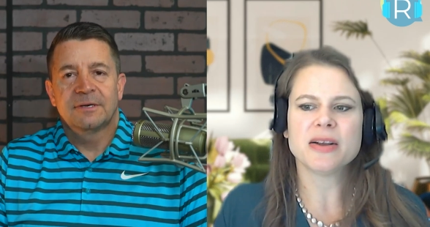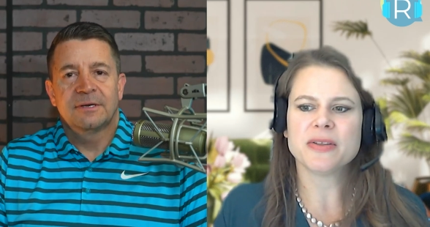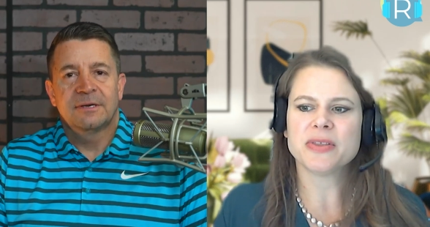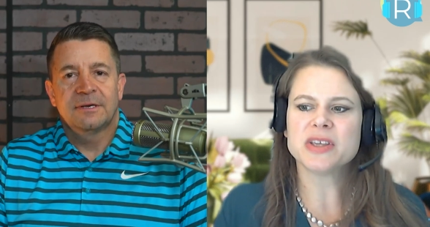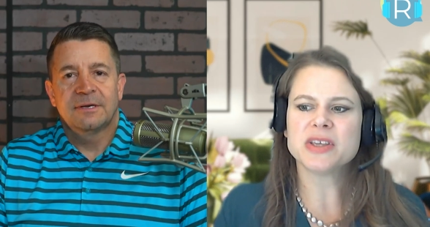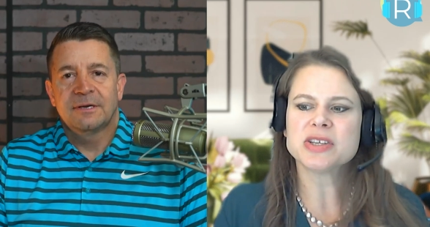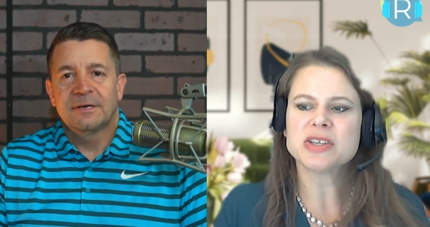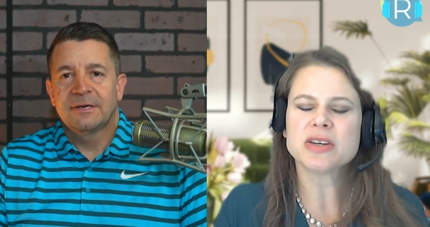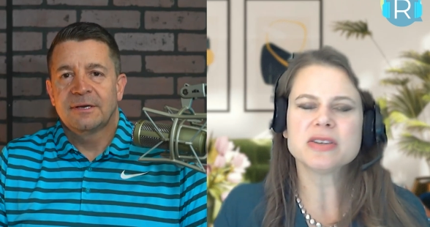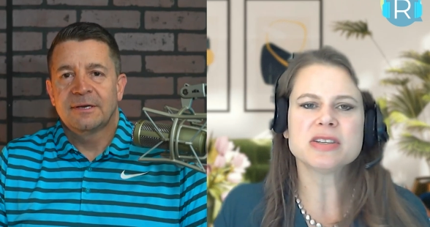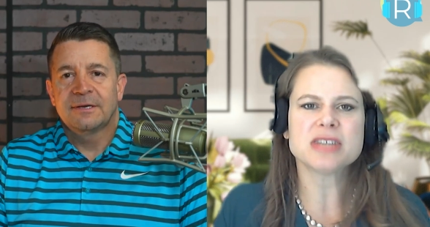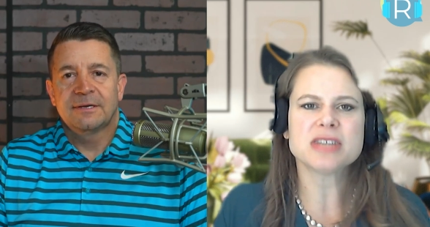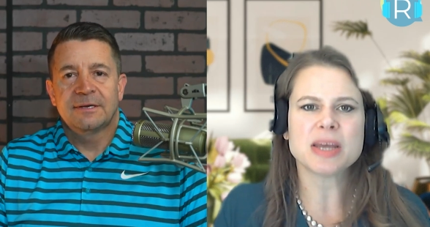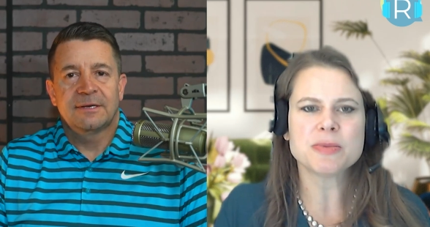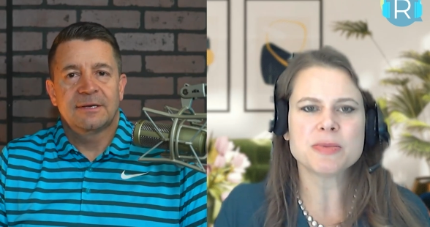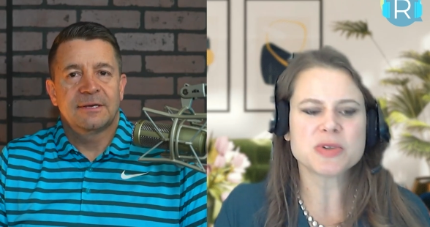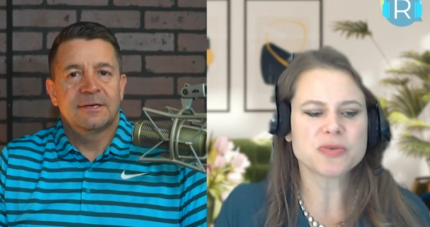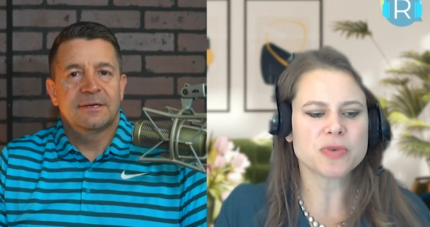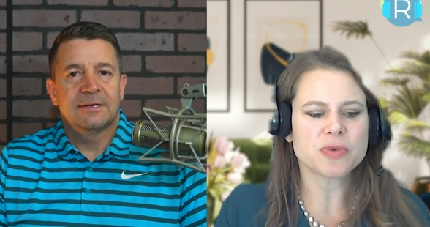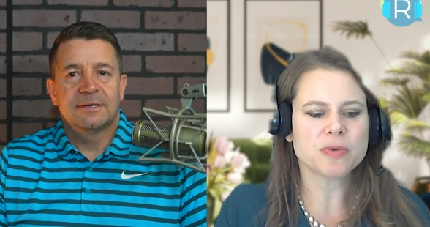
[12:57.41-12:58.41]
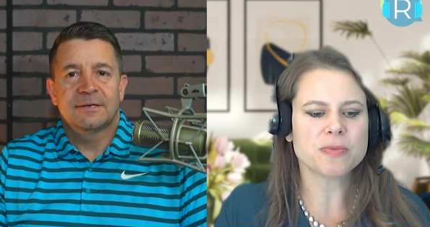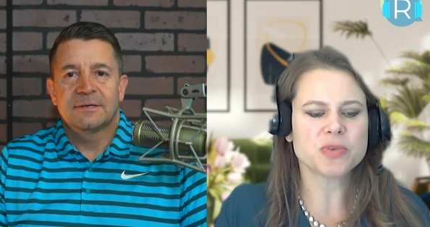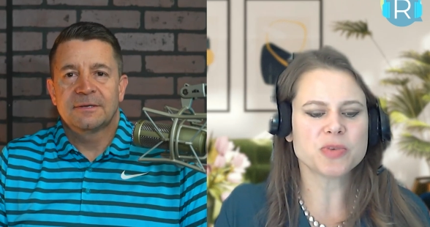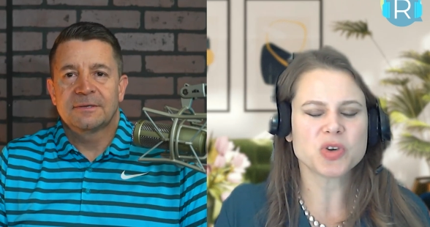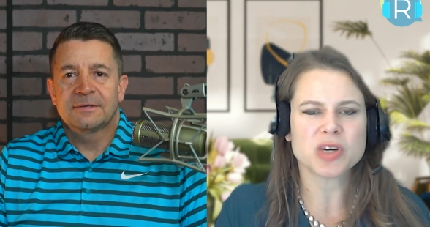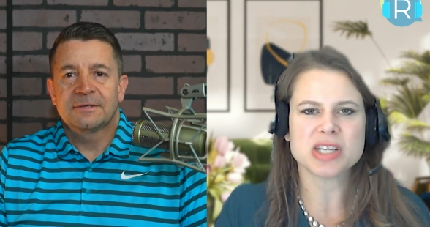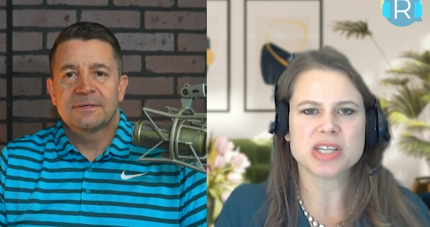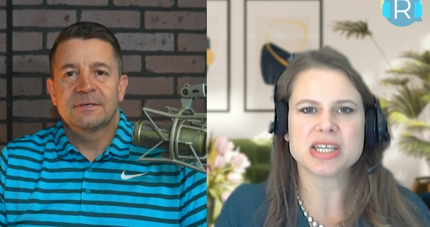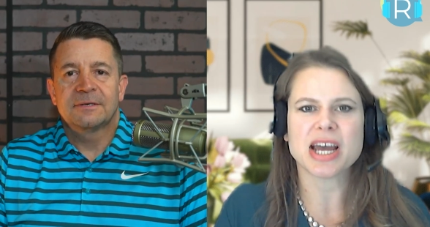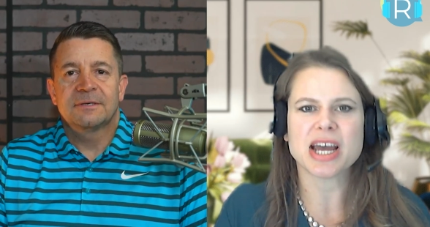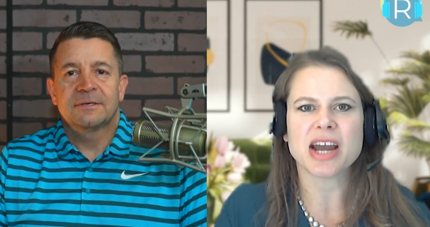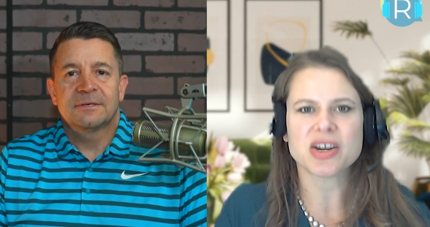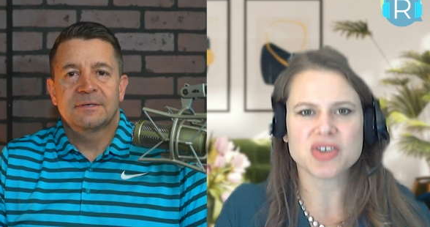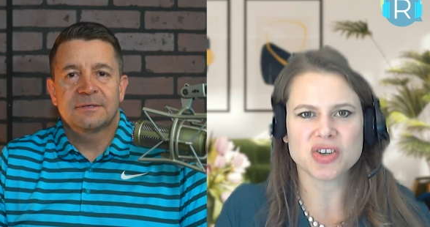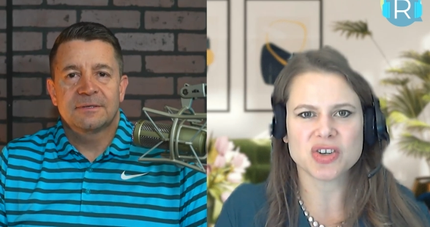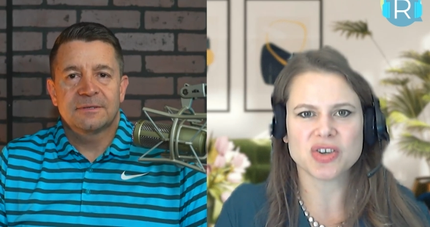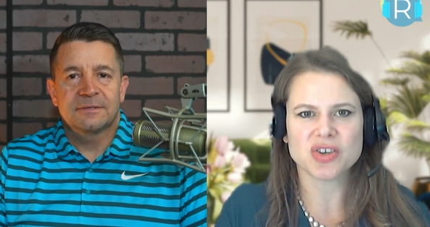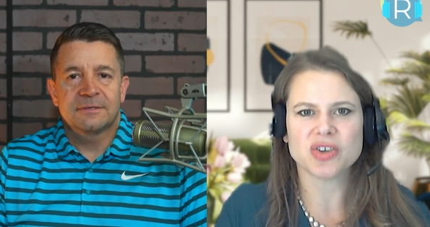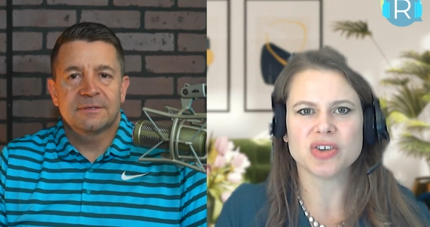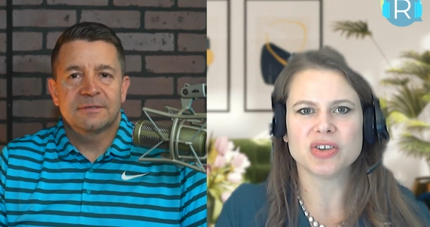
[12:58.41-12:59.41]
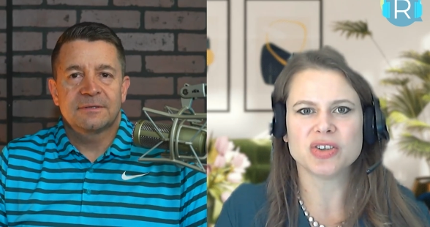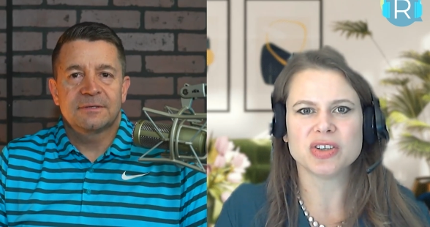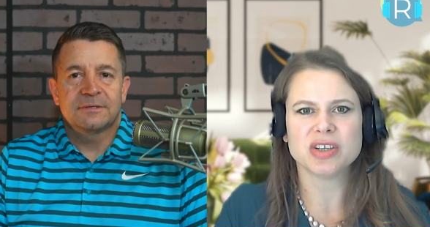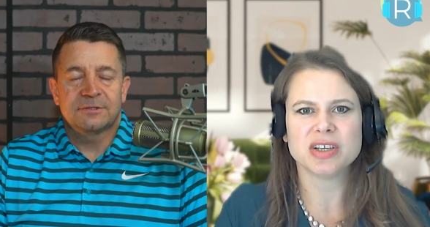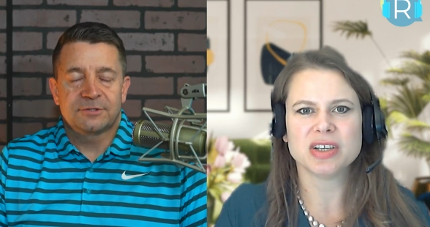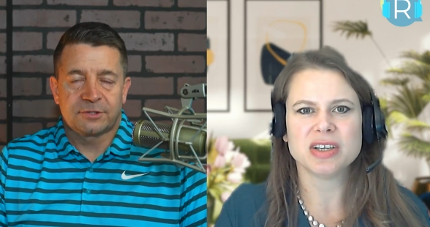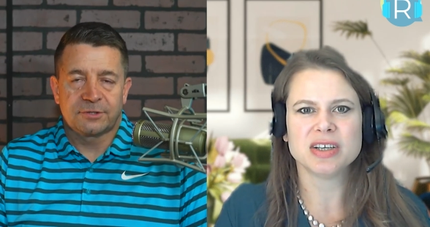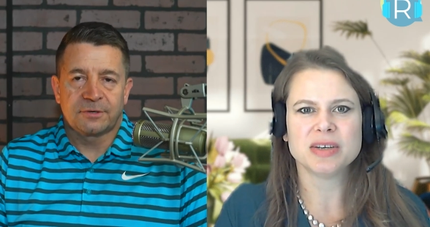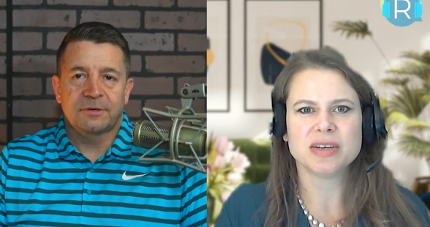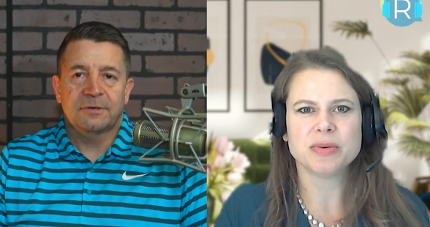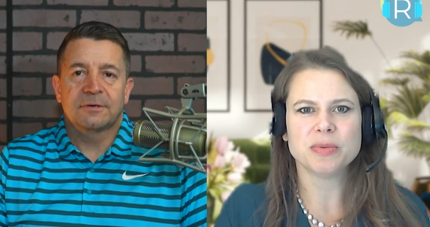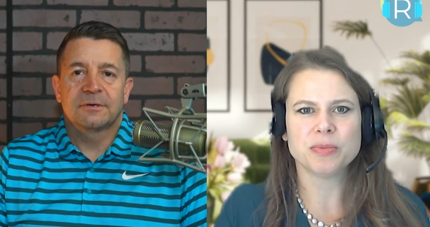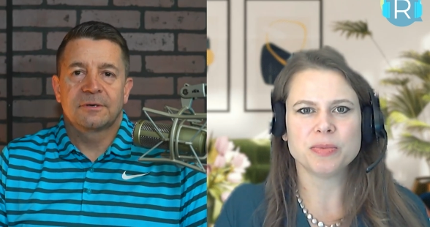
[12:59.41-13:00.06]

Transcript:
Speaker 1: this all stems from transactional sure